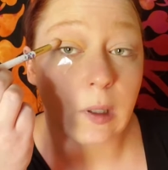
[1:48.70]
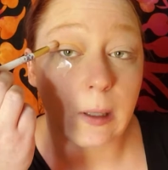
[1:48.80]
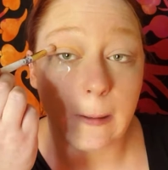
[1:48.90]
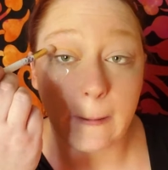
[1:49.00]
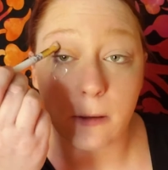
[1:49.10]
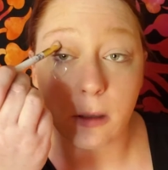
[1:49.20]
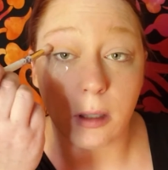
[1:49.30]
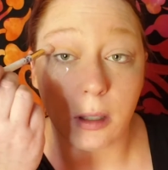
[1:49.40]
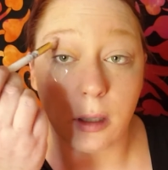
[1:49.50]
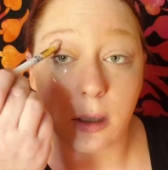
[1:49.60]
Okay, and
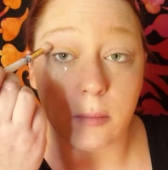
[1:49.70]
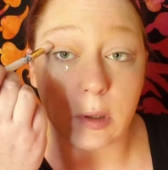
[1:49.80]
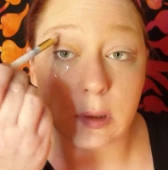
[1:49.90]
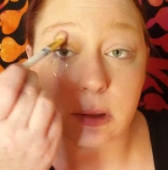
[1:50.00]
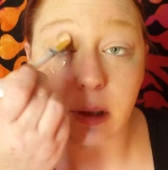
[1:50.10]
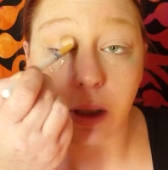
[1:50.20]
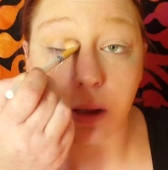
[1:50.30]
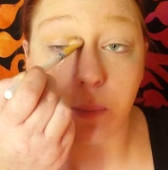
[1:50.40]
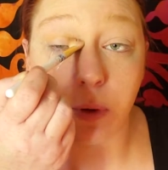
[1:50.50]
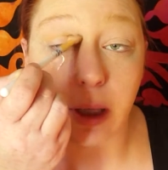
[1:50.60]
then I'm just not
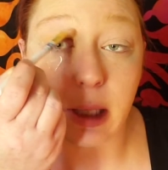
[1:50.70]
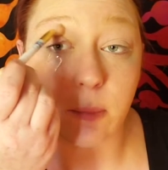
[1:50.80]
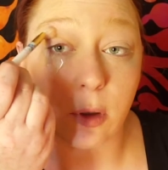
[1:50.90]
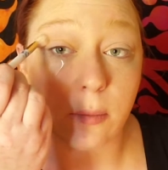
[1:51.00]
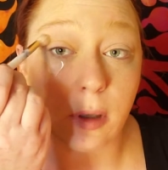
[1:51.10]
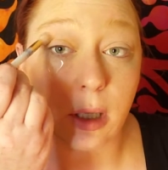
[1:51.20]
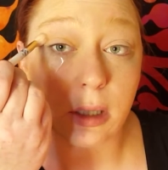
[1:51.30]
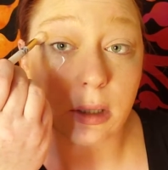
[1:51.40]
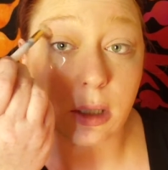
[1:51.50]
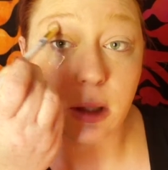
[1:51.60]
going to put any more
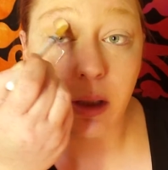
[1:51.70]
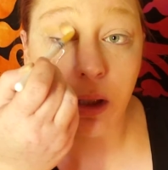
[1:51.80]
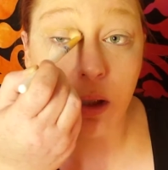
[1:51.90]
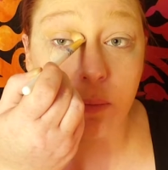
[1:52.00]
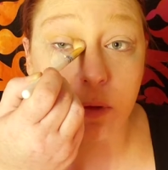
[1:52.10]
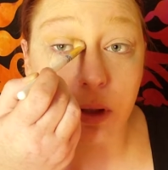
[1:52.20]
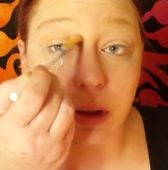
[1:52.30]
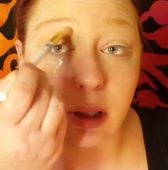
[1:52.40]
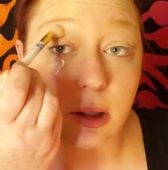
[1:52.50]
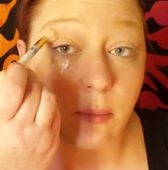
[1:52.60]
product on. I'm just
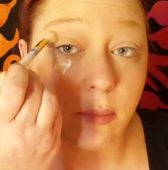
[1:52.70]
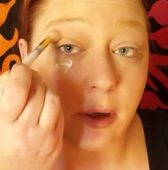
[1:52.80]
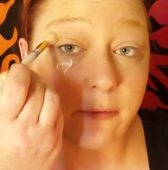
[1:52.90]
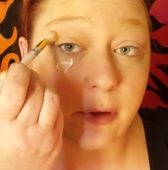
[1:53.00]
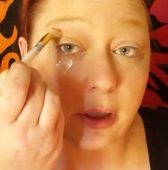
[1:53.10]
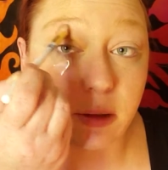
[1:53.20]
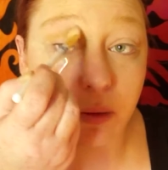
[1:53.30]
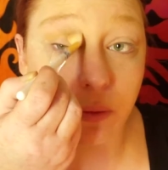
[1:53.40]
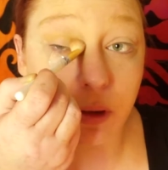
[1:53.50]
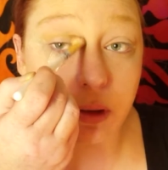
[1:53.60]
going to kind of buff it
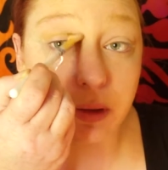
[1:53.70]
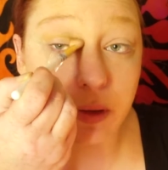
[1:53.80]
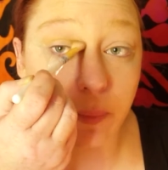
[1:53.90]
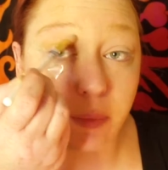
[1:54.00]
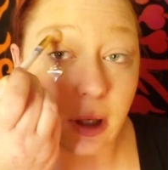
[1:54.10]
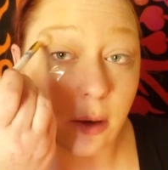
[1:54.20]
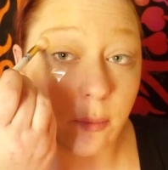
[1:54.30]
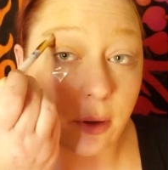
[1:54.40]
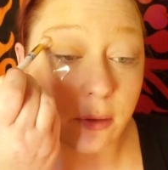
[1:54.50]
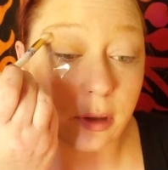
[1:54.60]
towards the brow
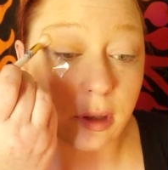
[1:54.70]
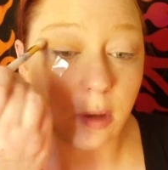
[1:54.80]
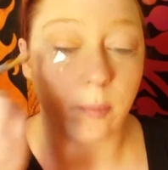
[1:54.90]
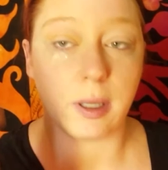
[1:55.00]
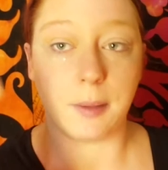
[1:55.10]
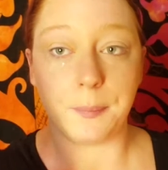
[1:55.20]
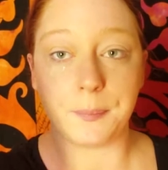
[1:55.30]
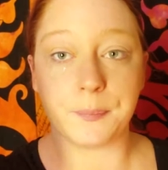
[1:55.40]
bone a little bit.